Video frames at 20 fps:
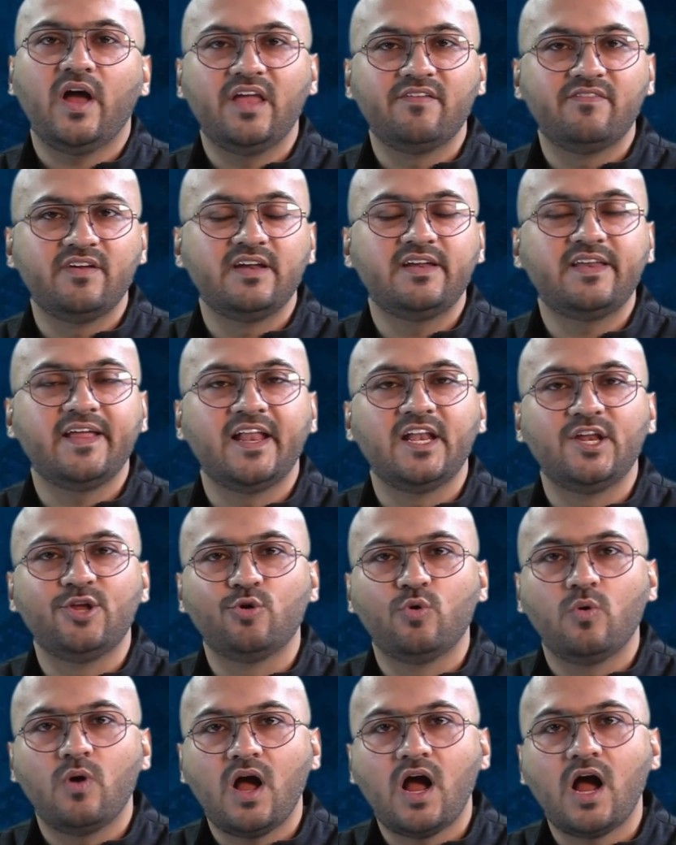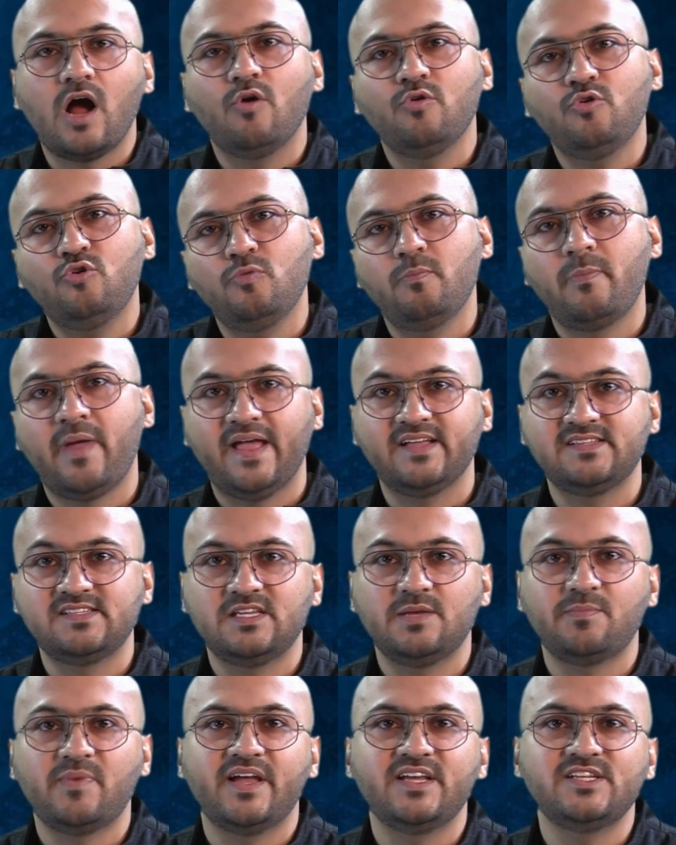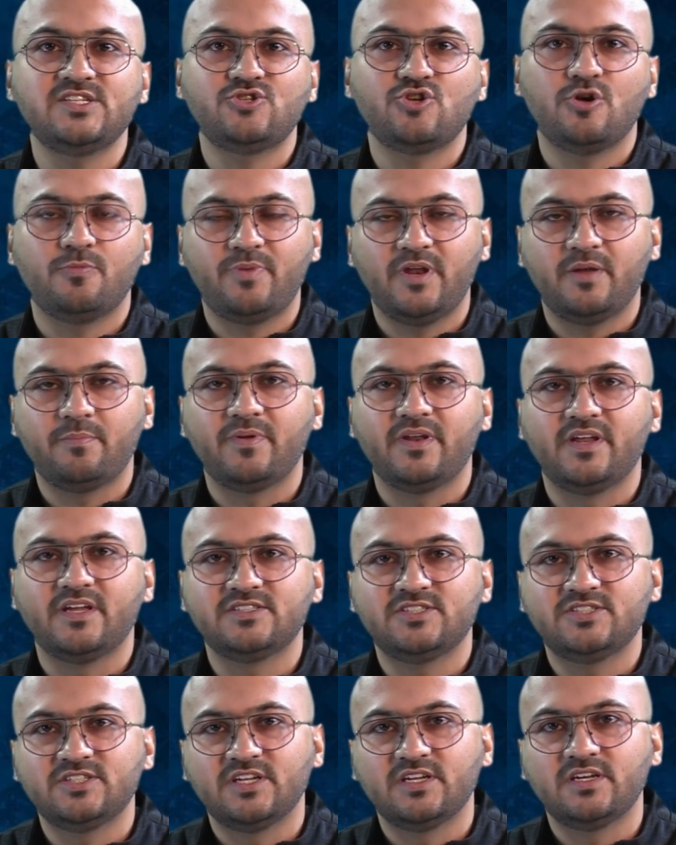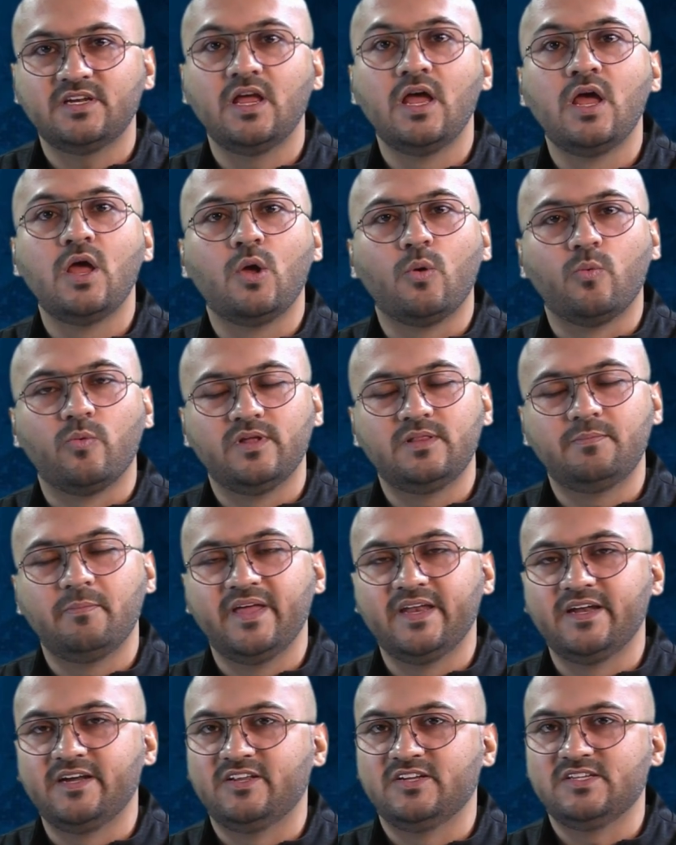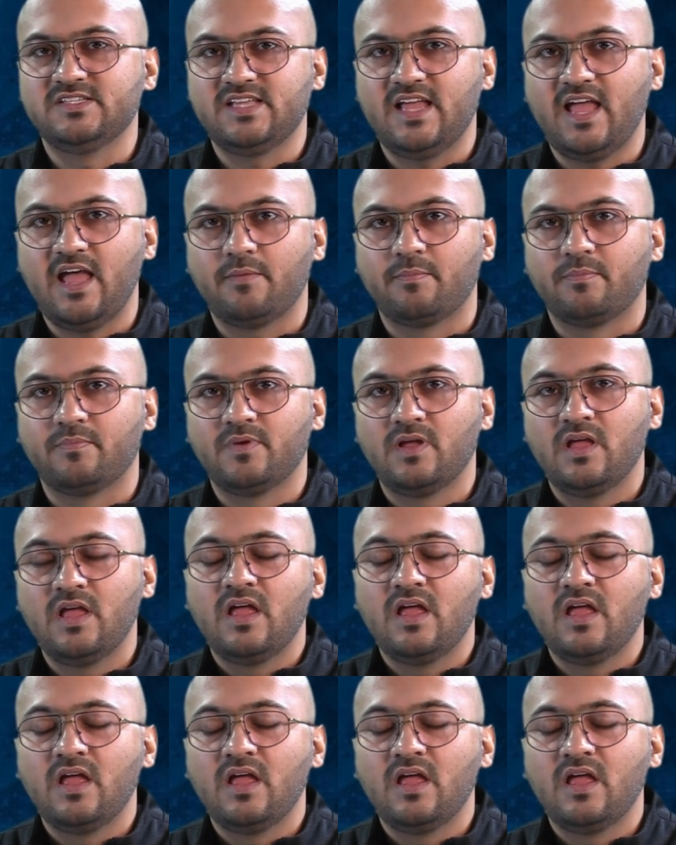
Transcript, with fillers: I will tell you how to maximize your preparation with MERITERS app.